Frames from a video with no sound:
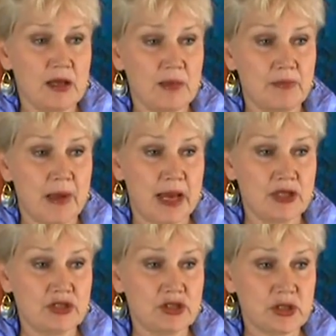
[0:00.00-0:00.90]

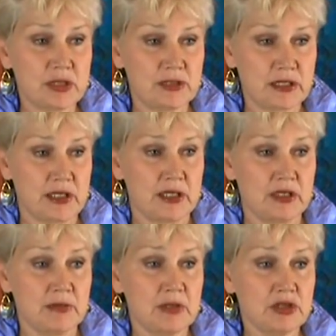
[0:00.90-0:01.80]
manage a
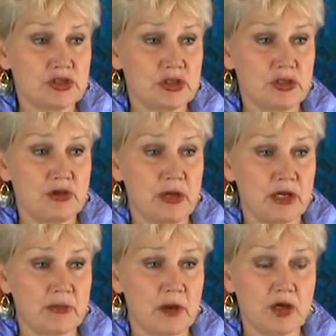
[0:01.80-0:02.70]
team. She knew how
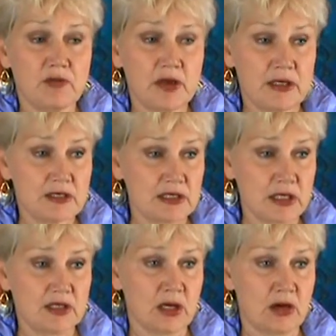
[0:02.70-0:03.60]
to motivate and
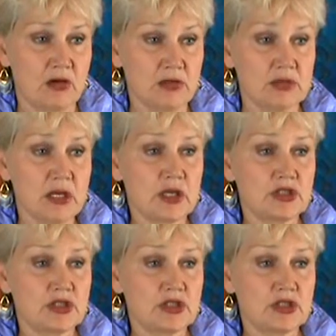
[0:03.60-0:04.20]
set goals.